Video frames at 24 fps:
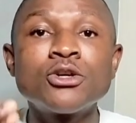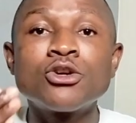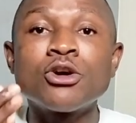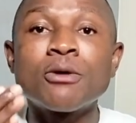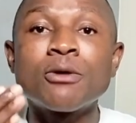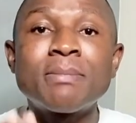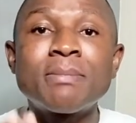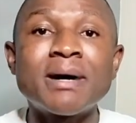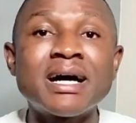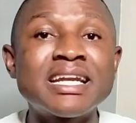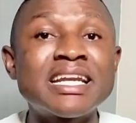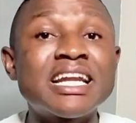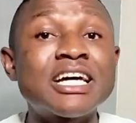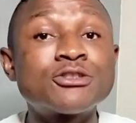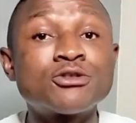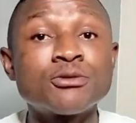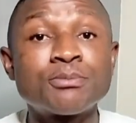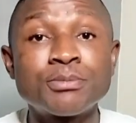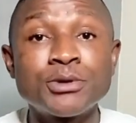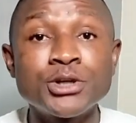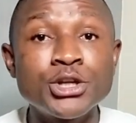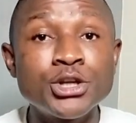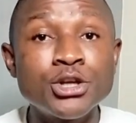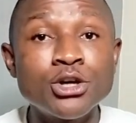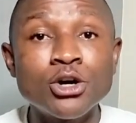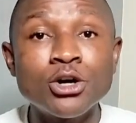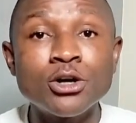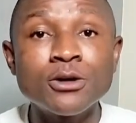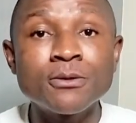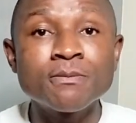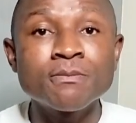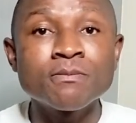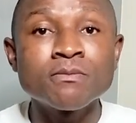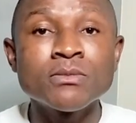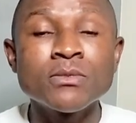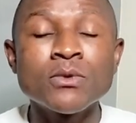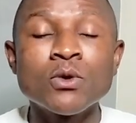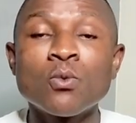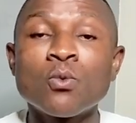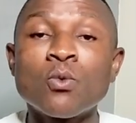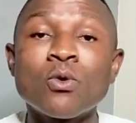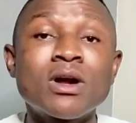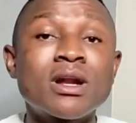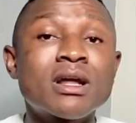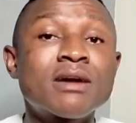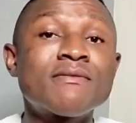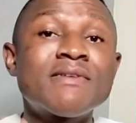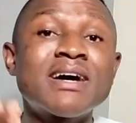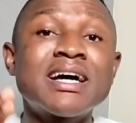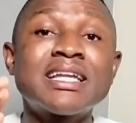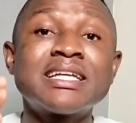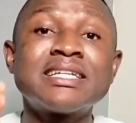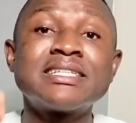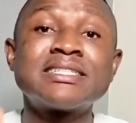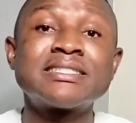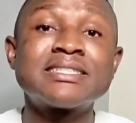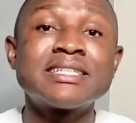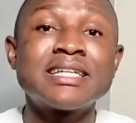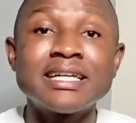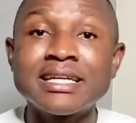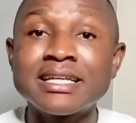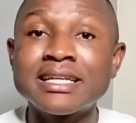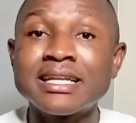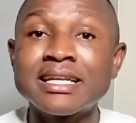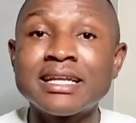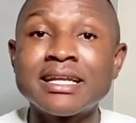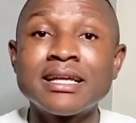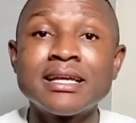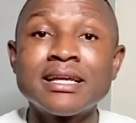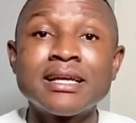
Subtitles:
your partner's opinion, whatever they said,